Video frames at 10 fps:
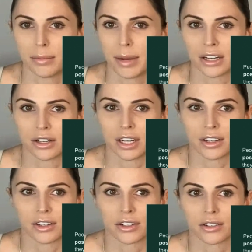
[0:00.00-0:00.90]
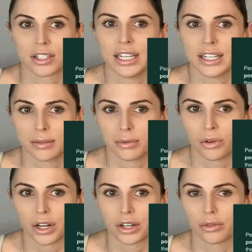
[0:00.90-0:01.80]
depend on others or seek
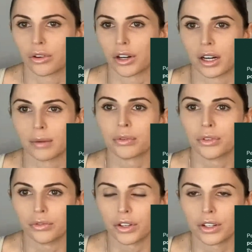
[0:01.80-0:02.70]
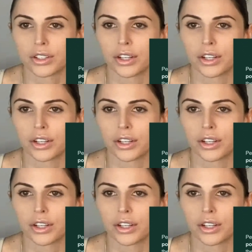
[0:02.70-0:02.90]
support or approval.